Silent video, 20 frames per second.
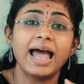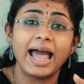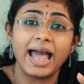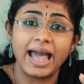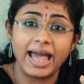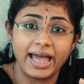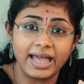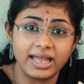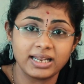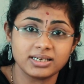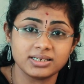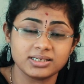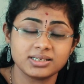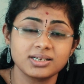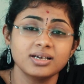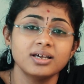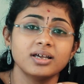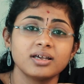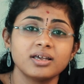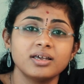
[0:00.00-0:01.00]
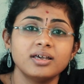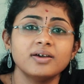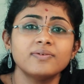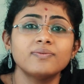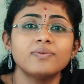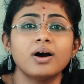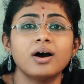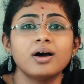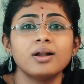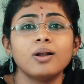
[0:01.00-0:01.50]
and give
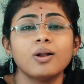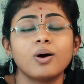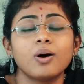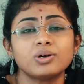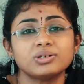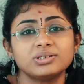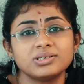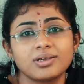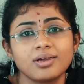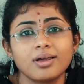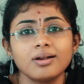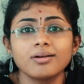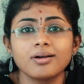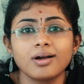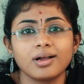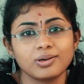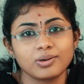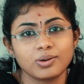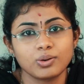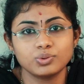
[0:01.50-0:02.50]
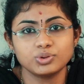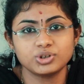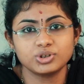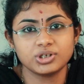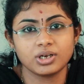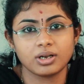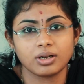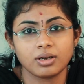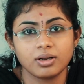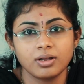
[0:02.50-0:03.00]
a logical
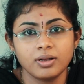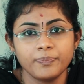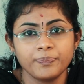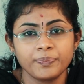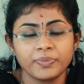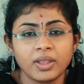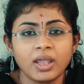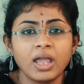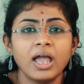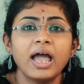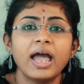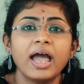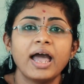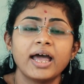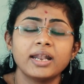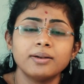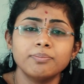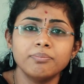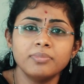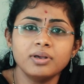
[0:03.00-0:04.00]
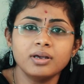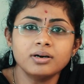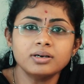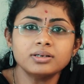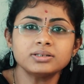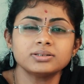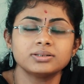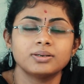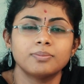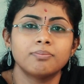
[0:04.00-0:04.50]
conclusion. And
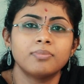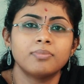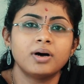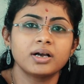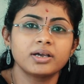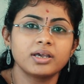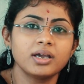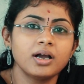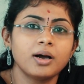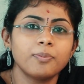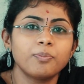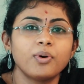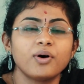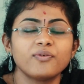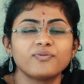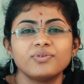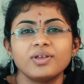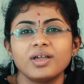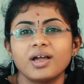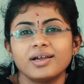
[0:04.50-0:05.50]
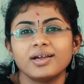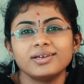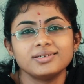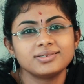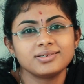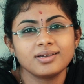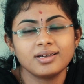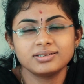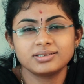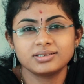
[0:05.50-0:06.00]
mere mugging up of the
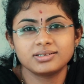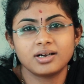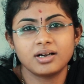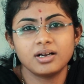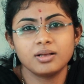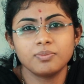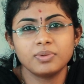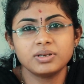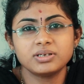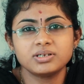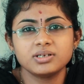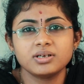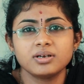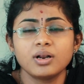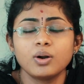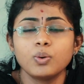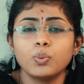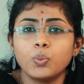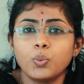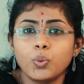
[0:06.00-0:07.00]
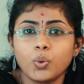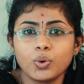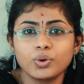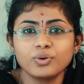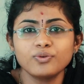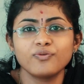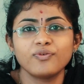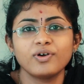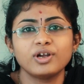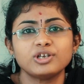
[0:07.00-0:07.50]
ICAI study material
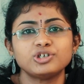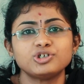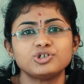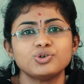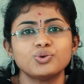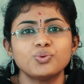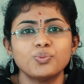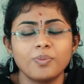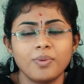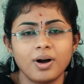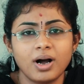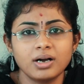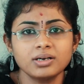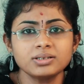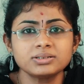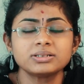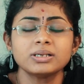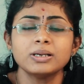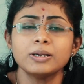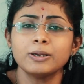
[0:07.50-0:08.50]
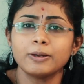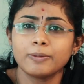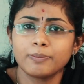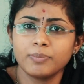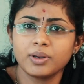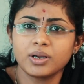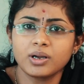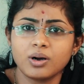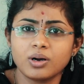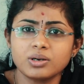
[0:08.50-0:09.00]
won't fetch you marks,
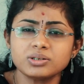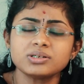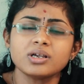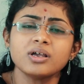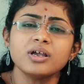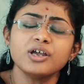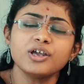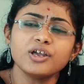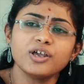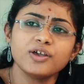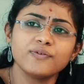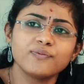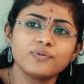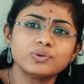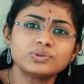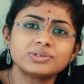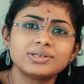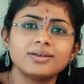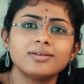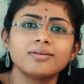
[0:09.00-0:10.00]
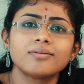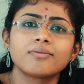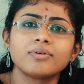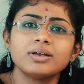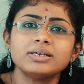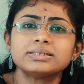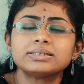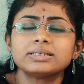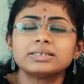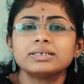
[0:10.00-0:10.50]
because if you see the
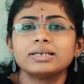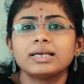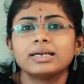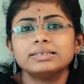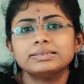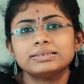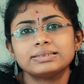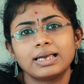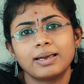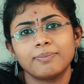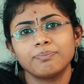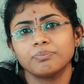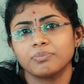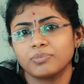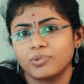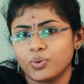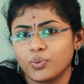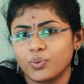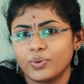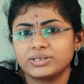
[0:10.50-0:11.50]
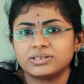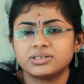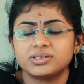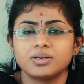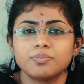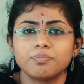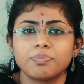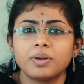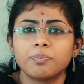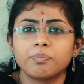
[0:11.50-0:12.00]
recent exam
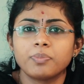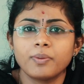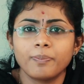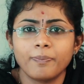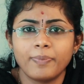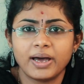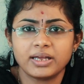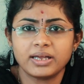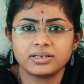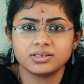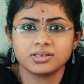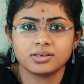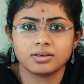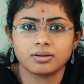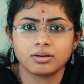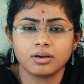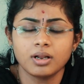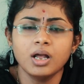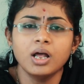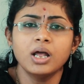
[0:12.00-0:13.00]
question paper pattern,